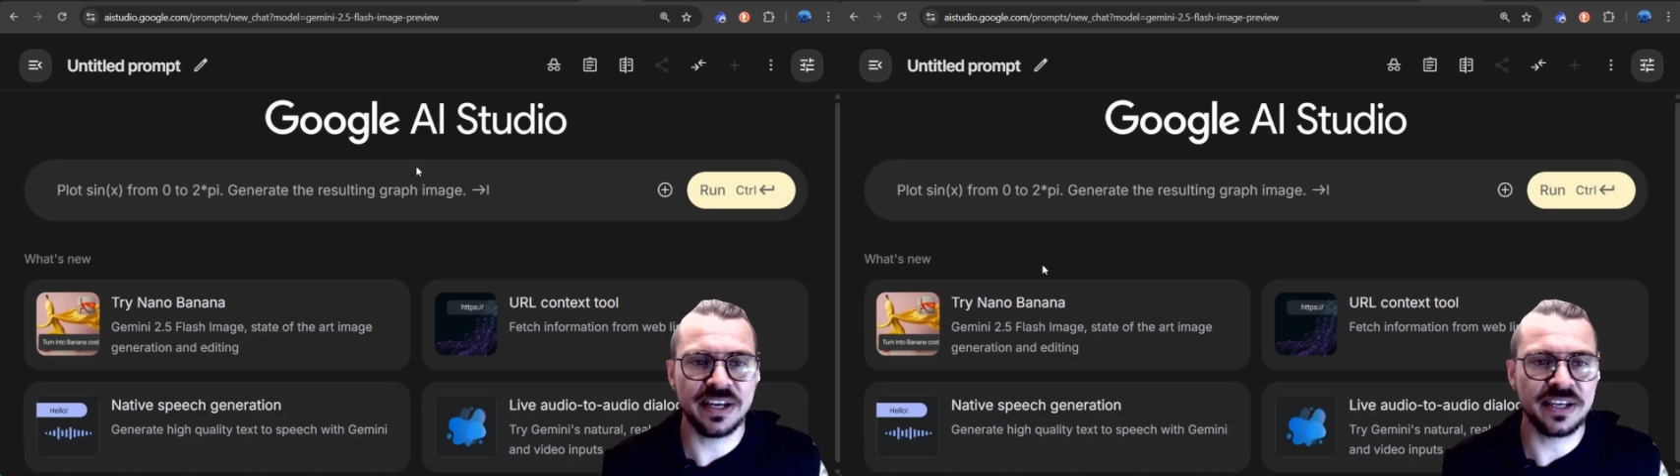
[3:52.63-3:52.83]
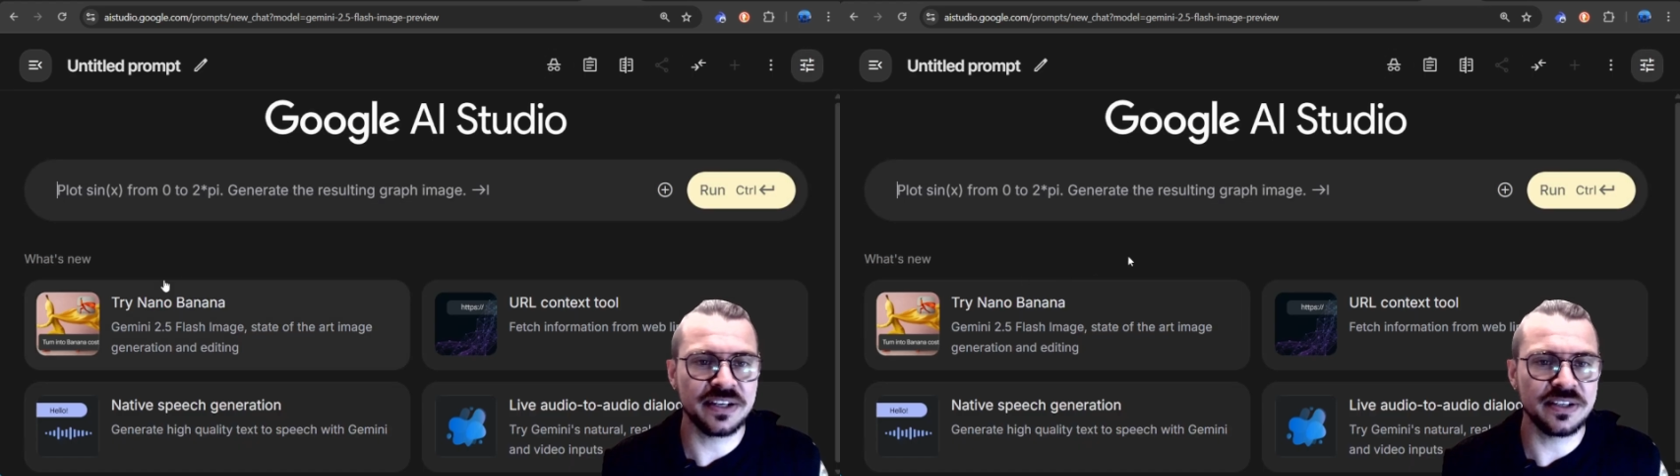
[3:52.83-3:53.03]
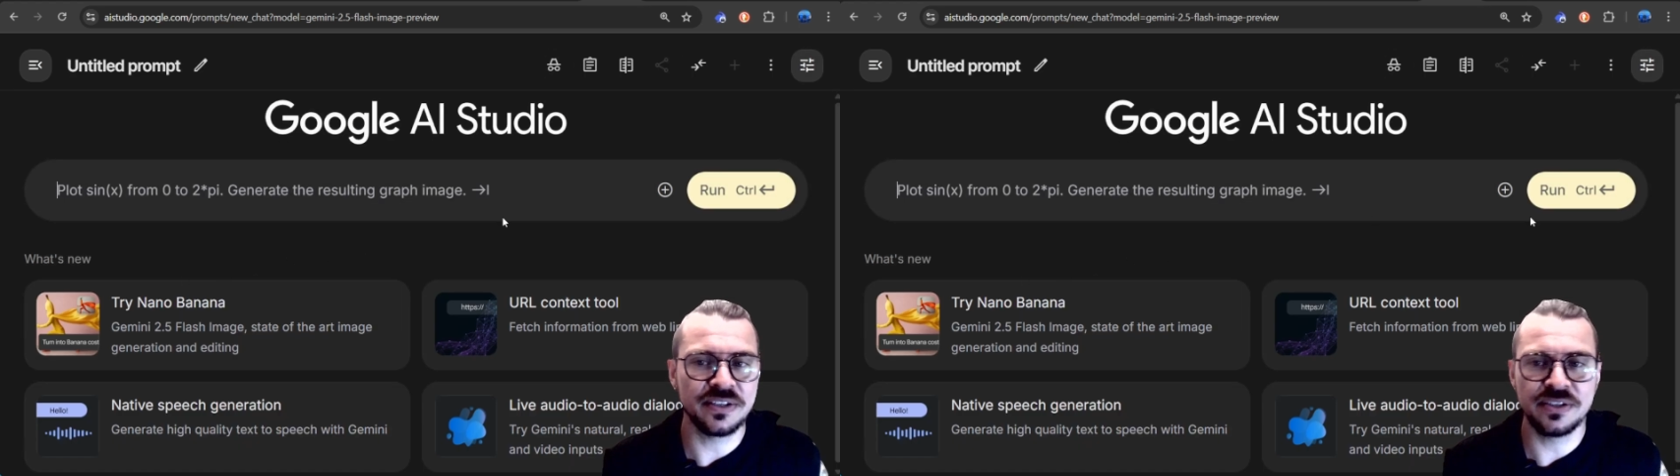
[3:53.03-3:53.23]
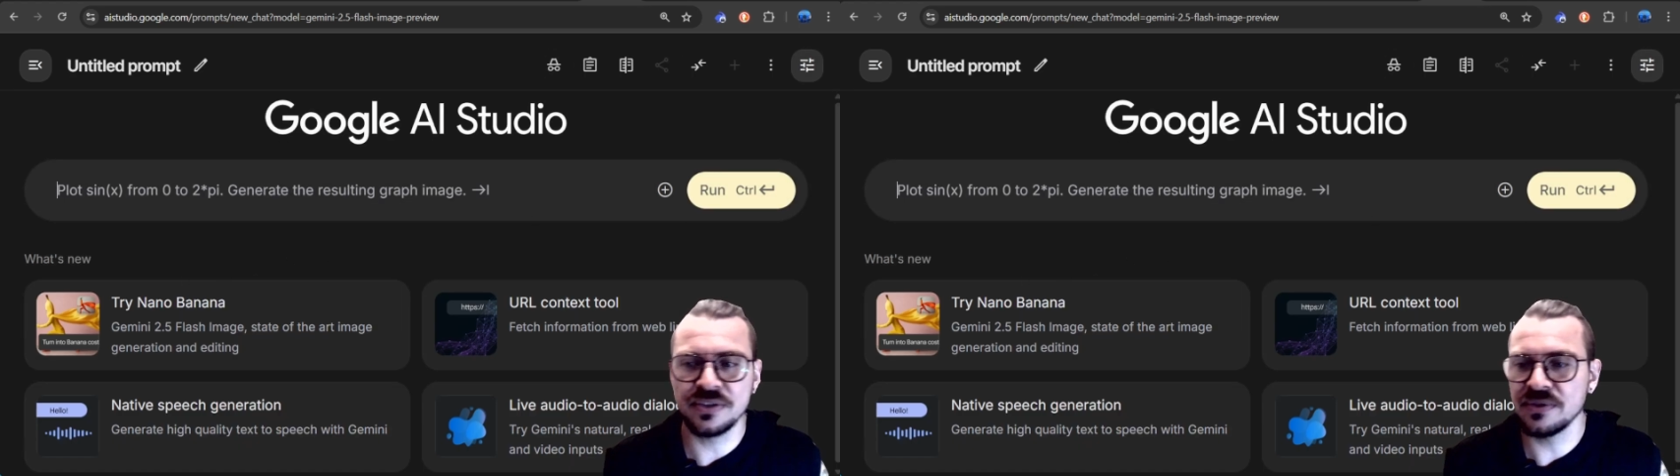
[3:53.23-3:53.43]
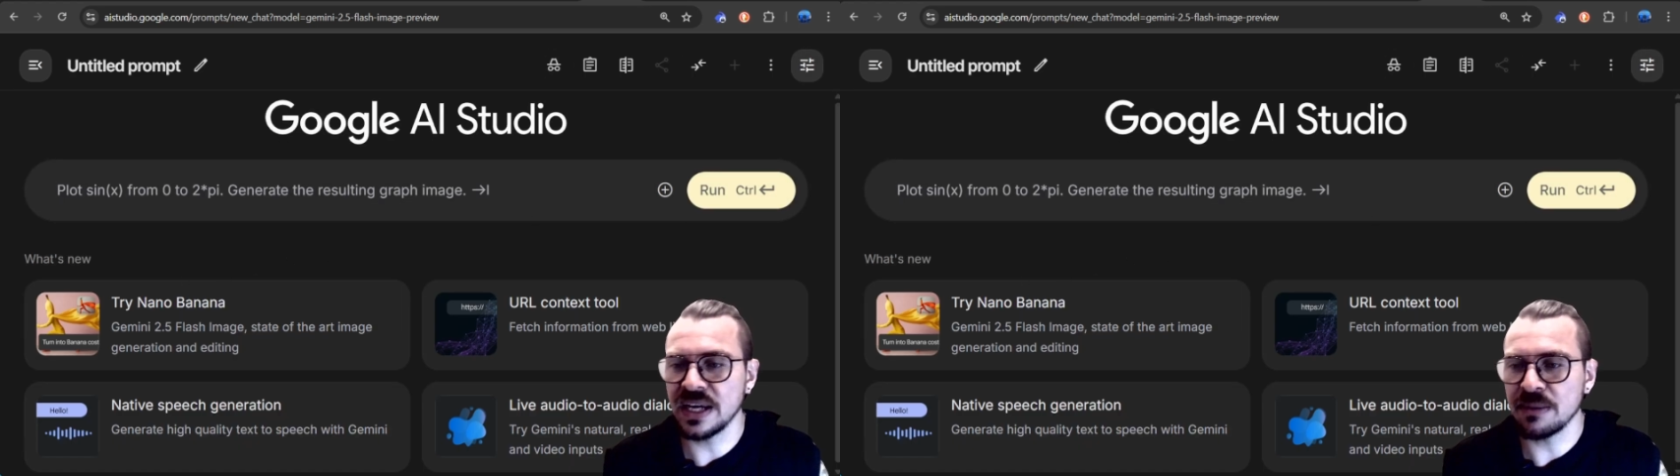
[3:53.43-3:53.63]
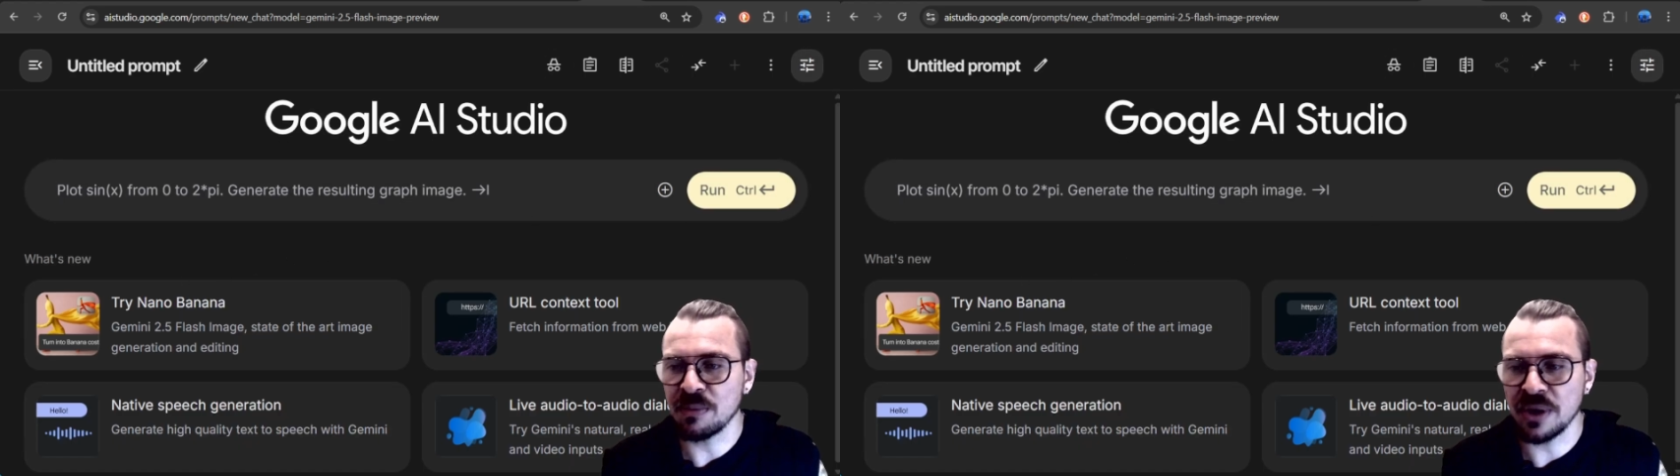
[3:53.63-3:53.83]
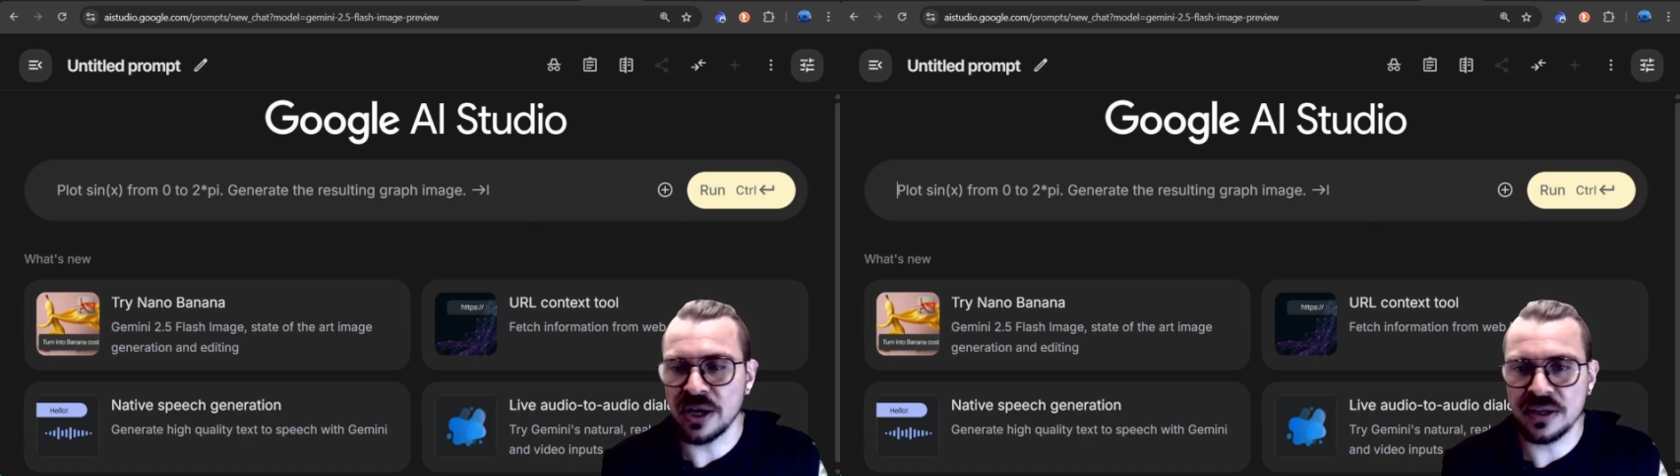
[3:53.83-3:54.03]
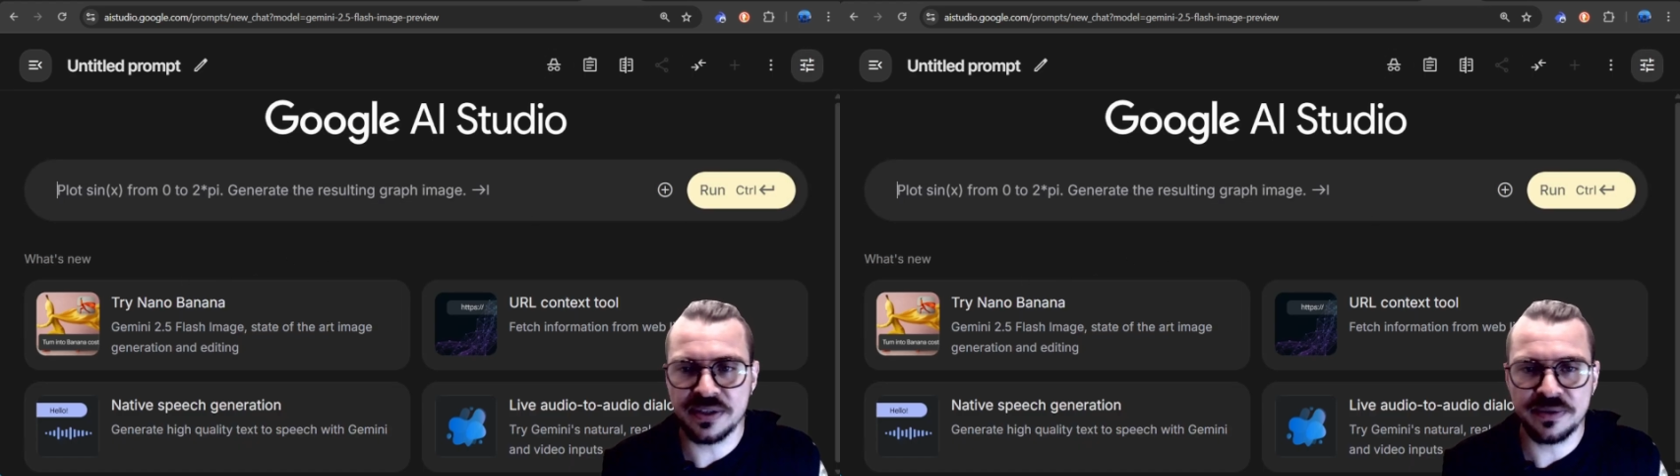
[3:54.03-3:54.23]
I can do that. I'm going to
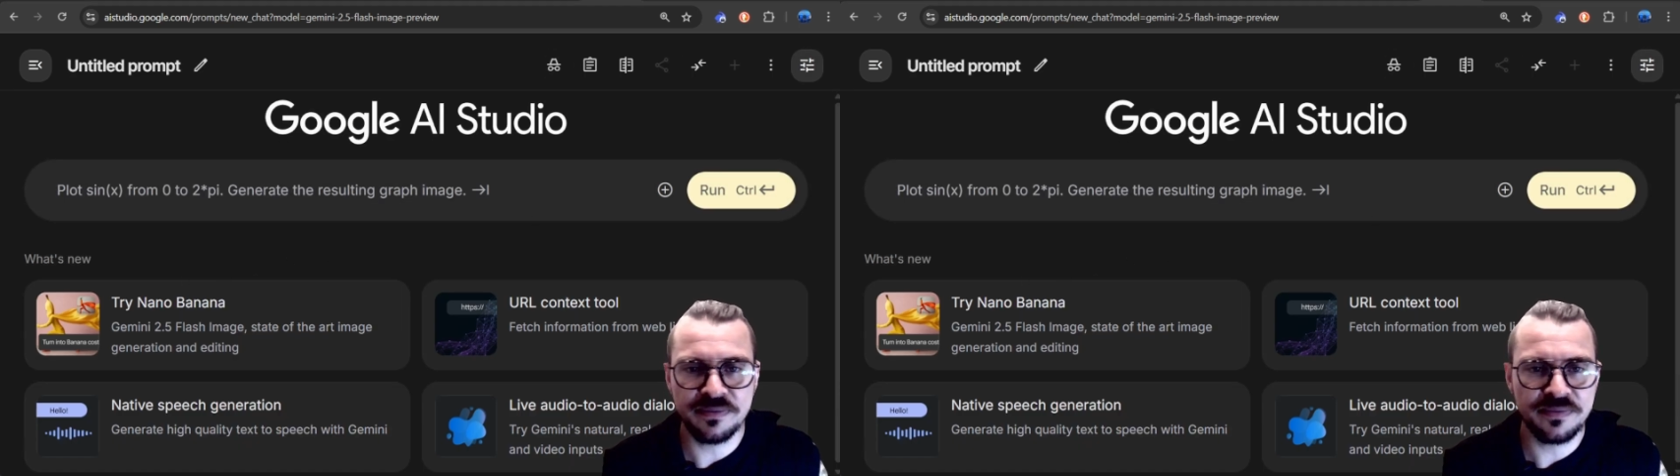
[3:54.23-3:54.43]
pause.